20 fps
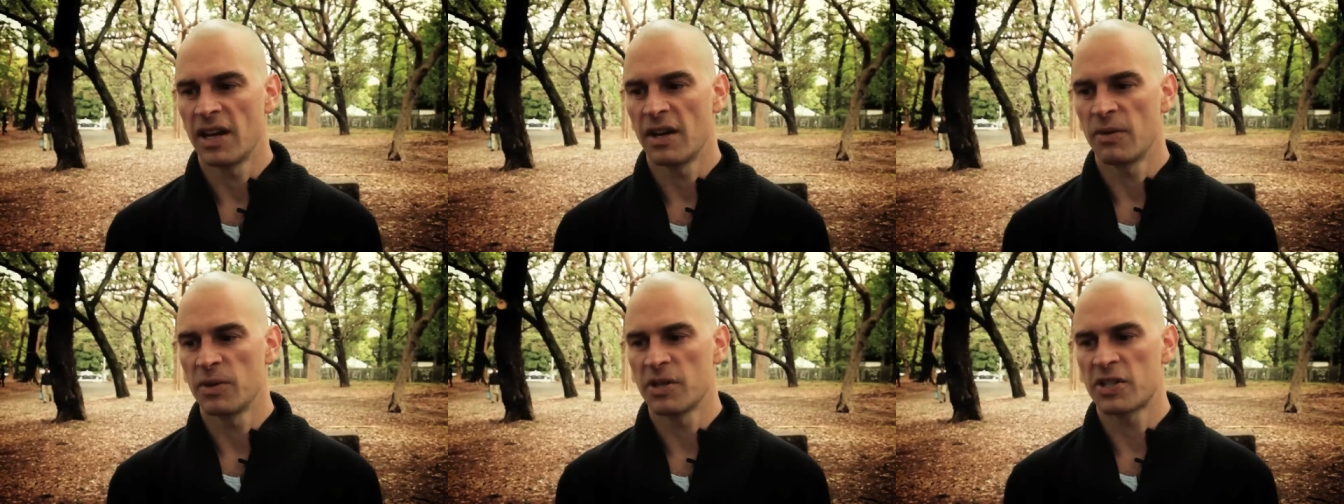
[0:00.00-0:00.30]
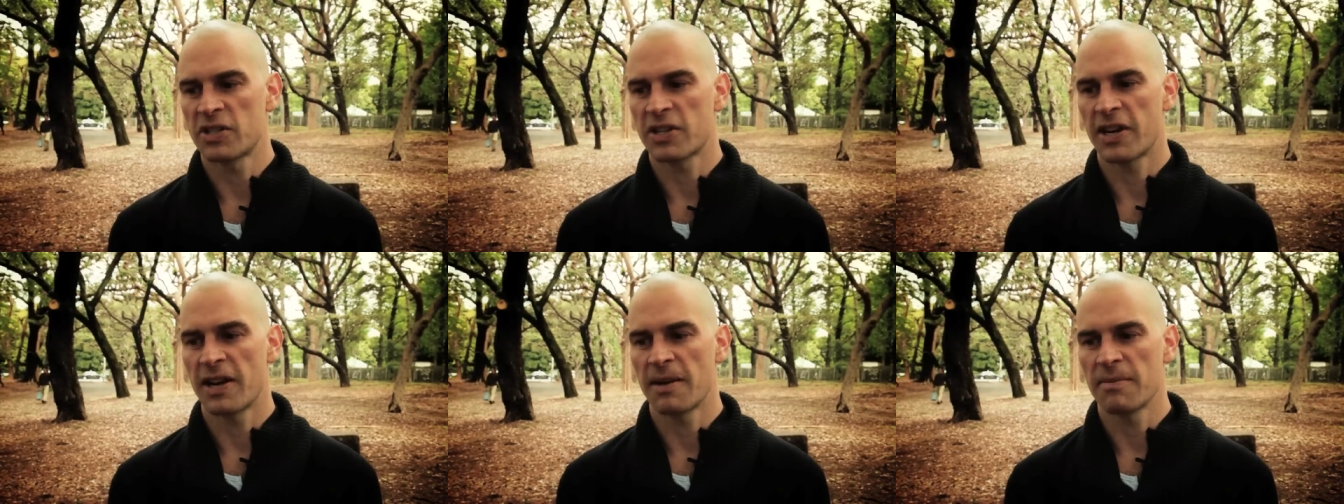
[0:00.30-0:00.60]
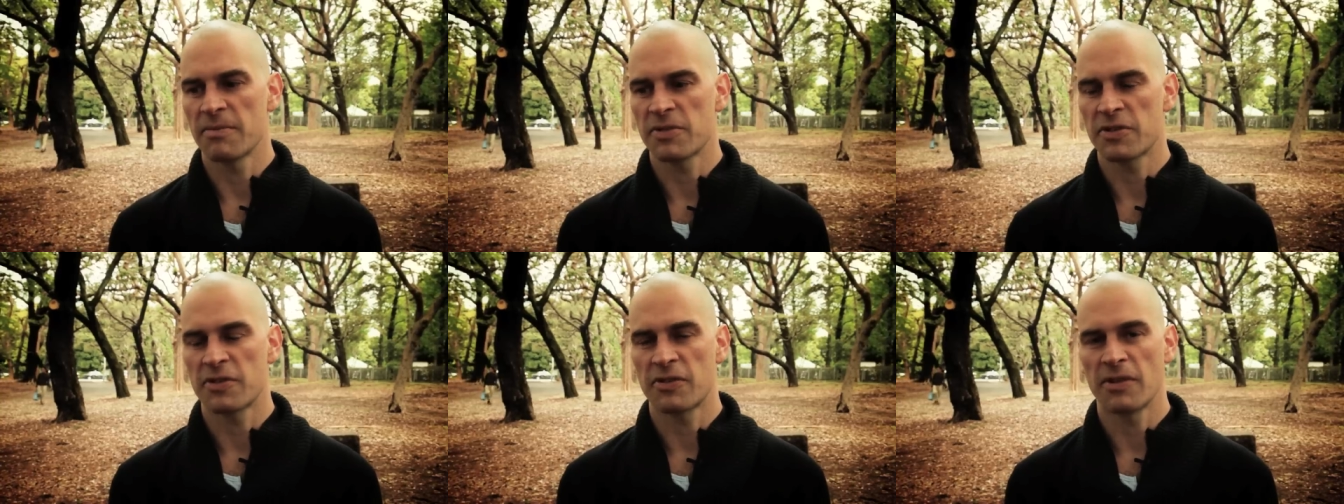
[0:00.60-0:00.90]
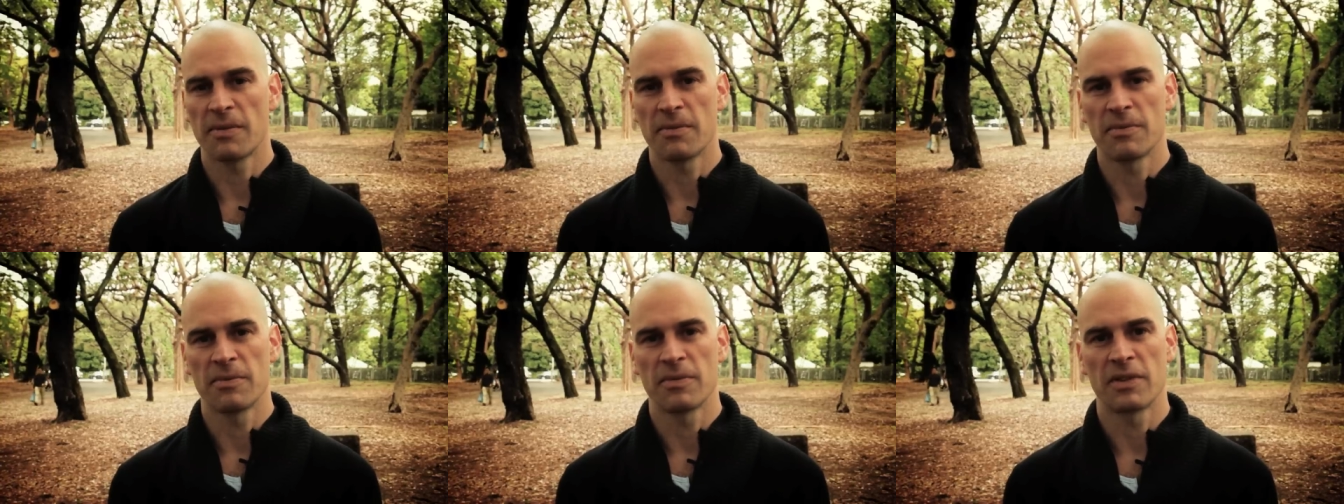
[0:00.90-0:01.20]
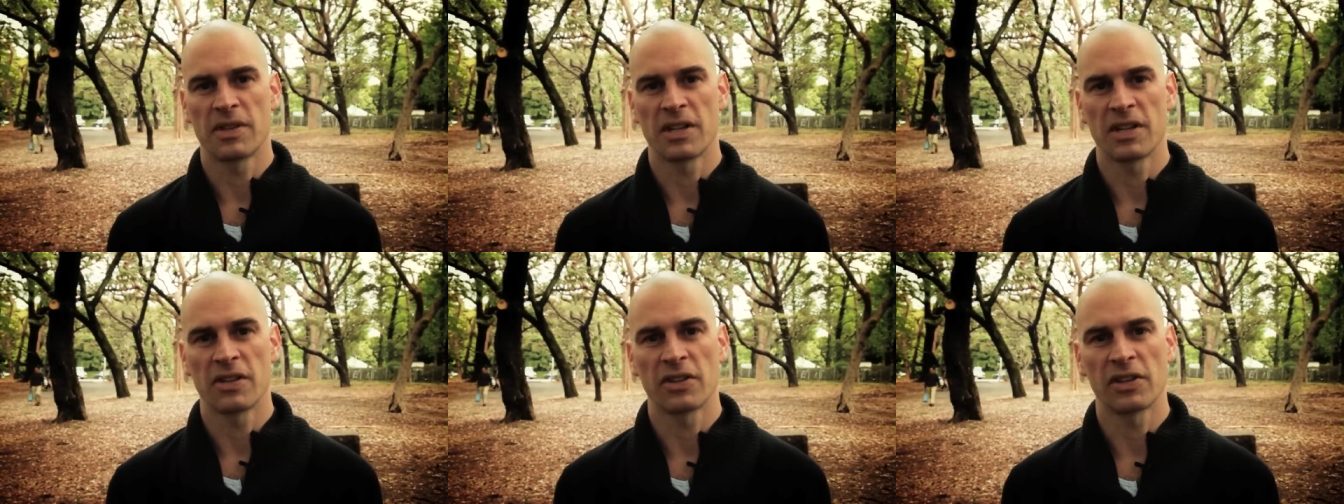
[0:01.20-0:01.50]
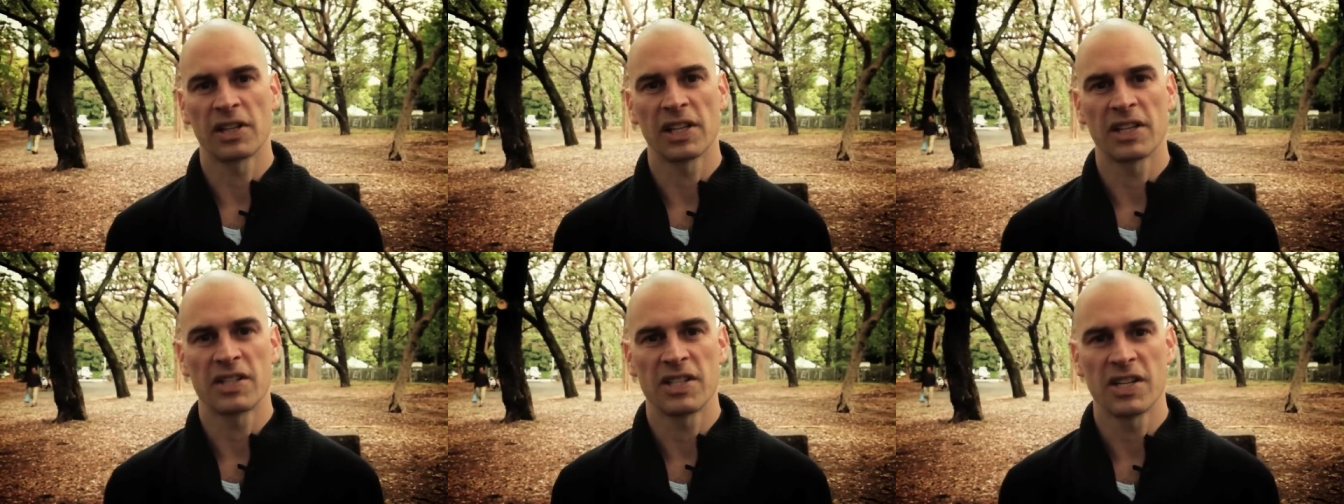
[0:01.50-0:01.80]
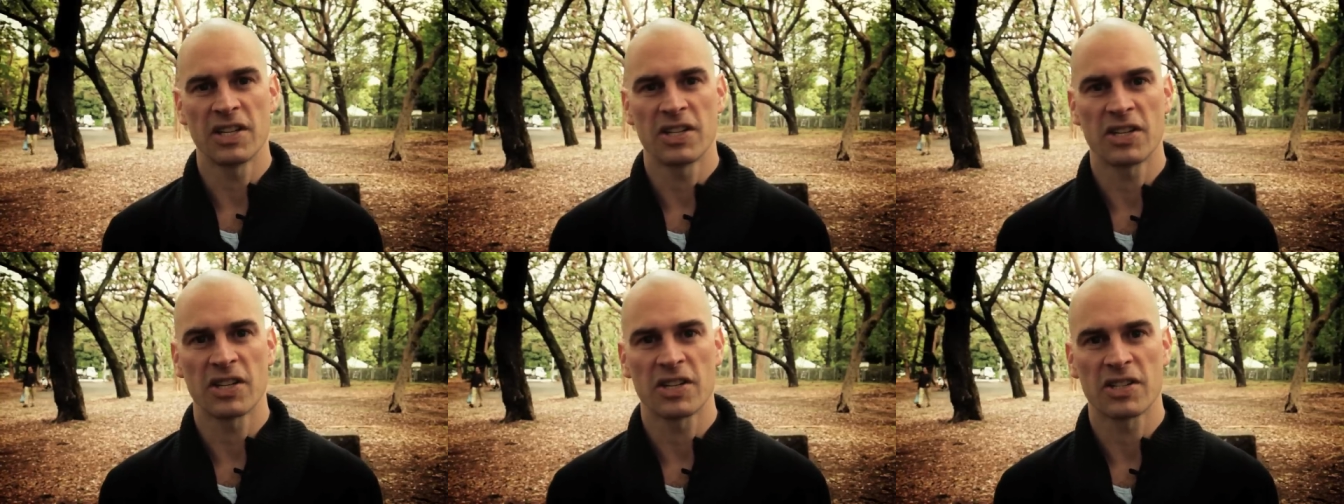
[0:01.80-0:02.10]
which comes from the early
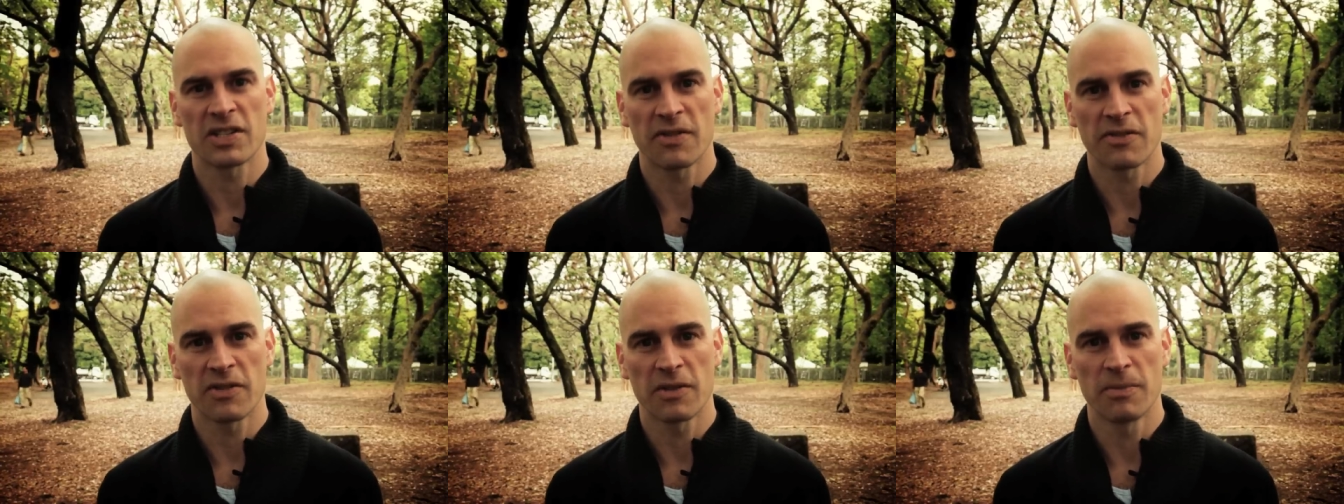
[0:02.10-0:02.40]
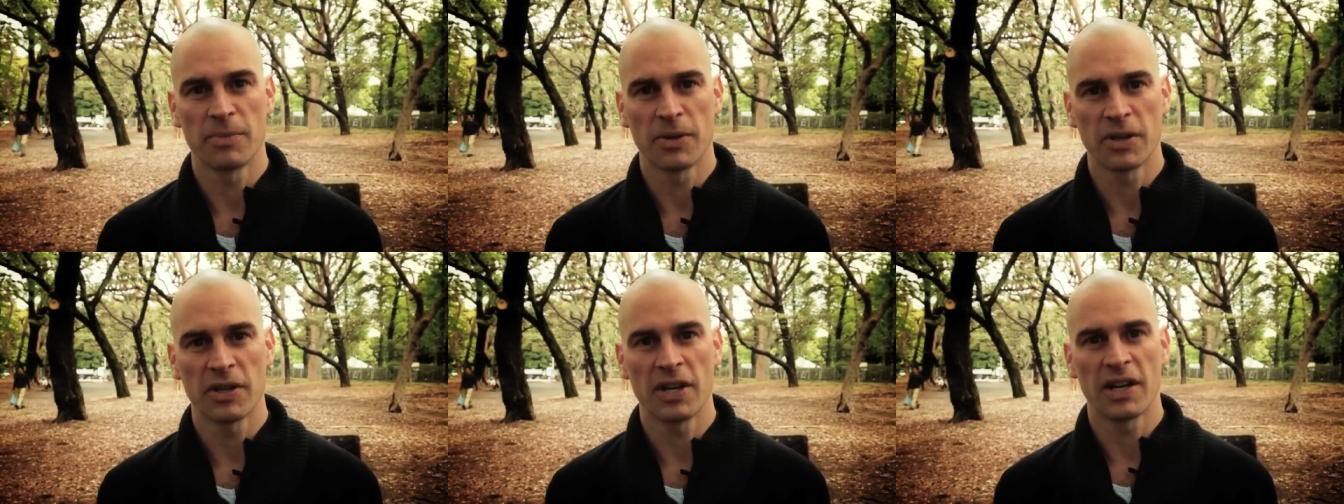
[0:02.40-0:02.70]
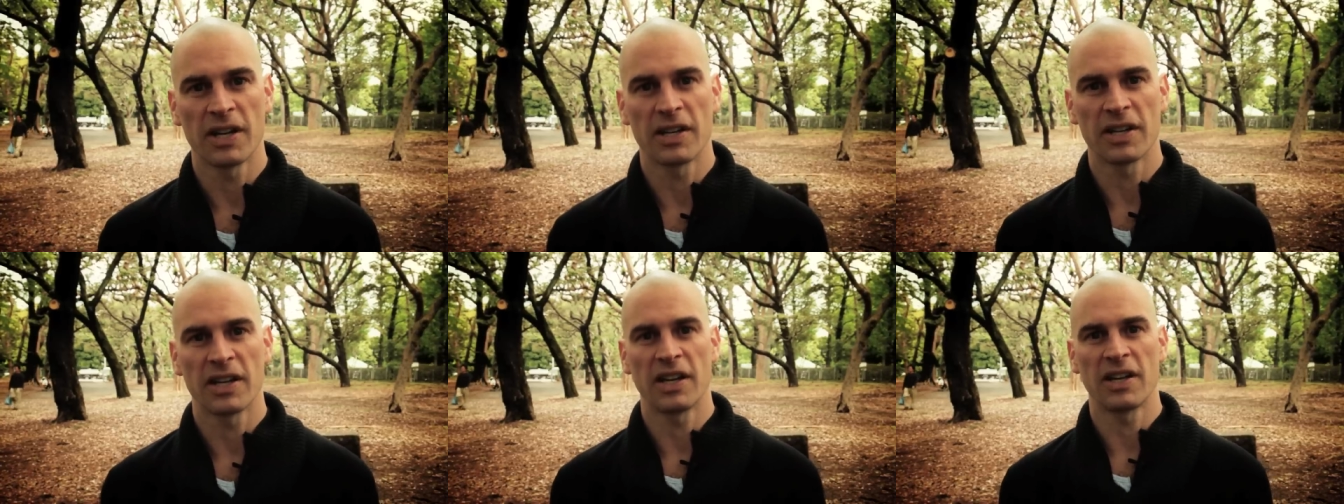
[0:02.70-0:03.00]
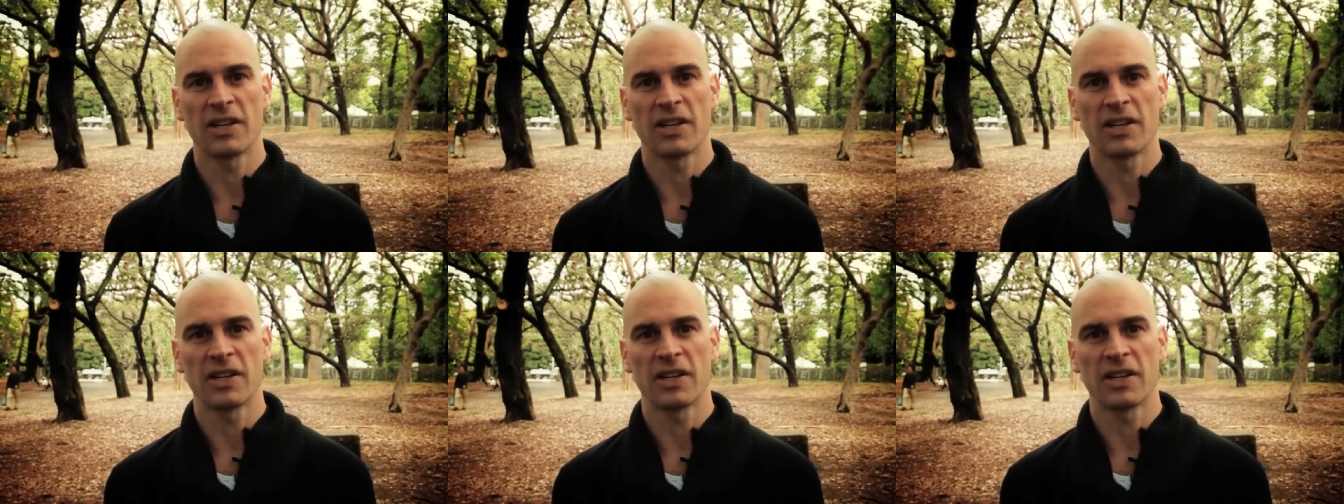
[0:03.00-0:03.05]
teachings of the Buddha,